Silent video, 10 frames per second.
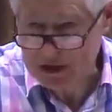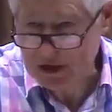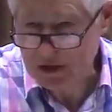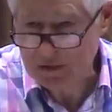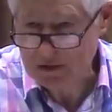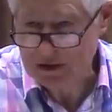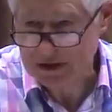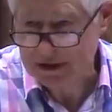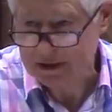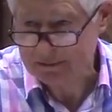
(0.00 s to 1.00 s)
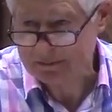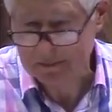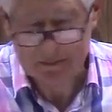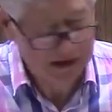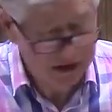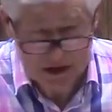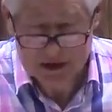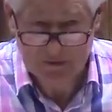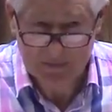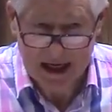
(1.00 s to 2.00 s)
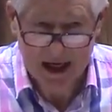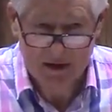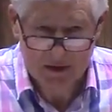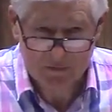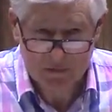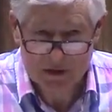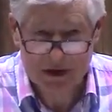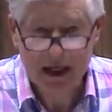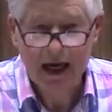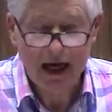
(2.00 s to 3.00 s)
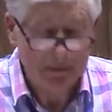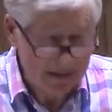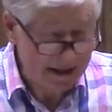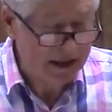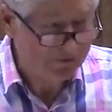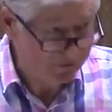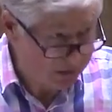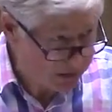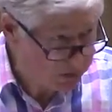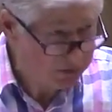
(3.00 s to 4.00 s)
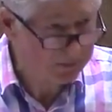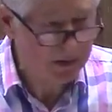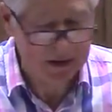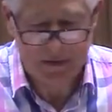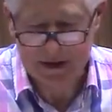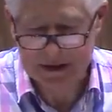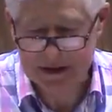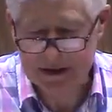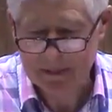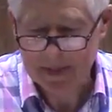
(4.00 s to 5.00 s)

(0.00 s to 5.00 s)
circles, in positions of power and influence, are making very good progress.